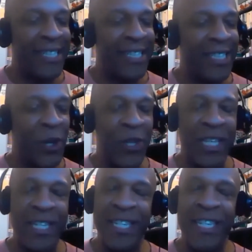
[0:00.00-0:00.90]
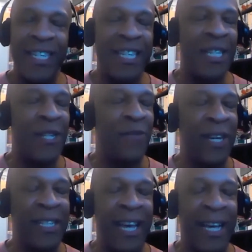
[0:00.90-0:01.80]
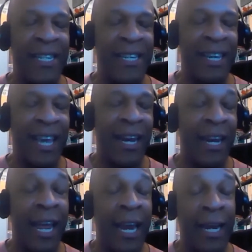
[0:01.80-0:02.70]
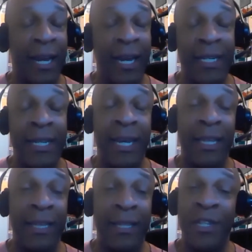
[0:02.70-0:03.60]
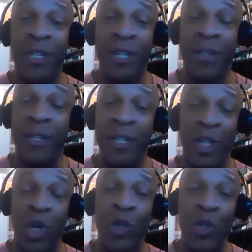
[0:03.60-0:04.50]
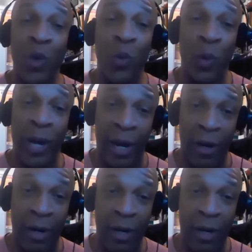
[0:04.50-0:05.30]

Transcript: So this is fantastic, and I got to say that this is also rare.